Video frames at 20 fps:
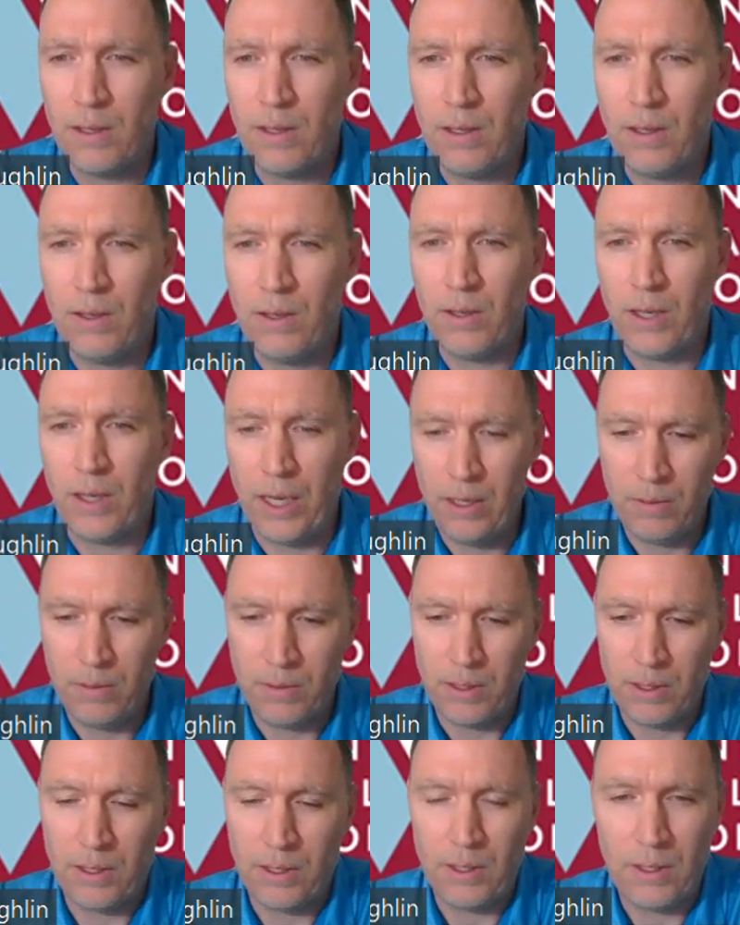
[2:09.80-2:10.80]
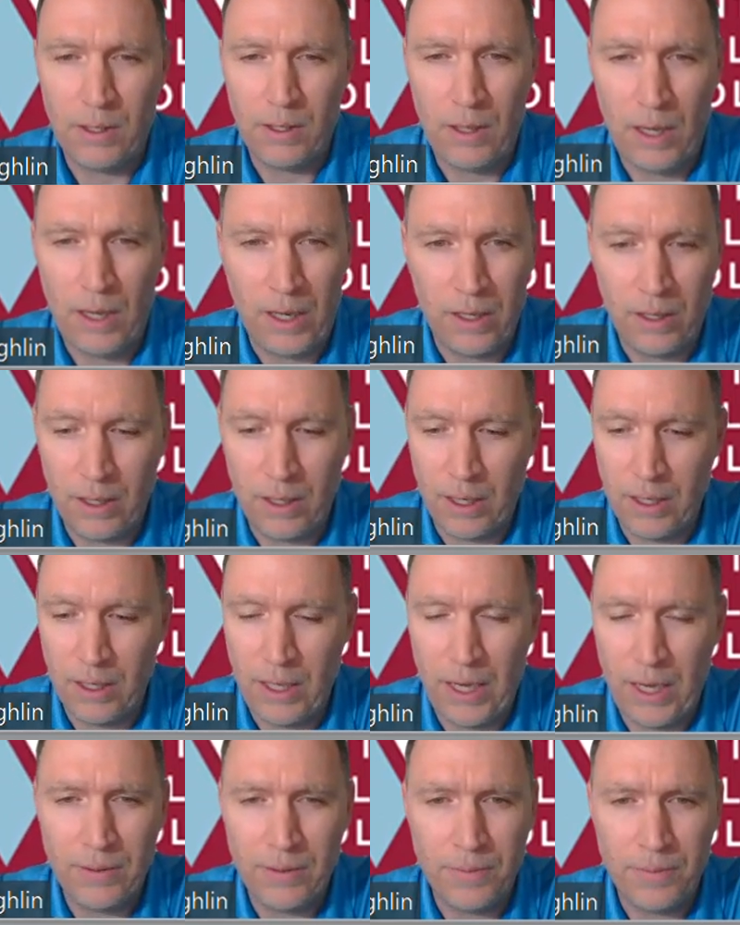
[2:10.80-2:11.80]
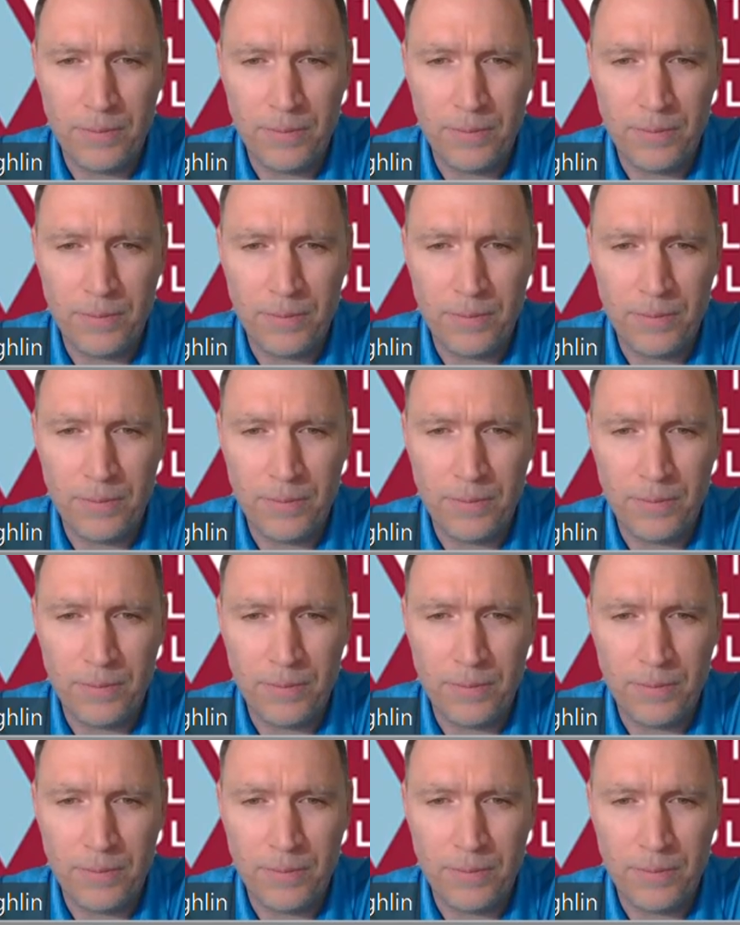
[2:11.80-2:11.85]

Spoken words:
Okay, I'll let you look at that.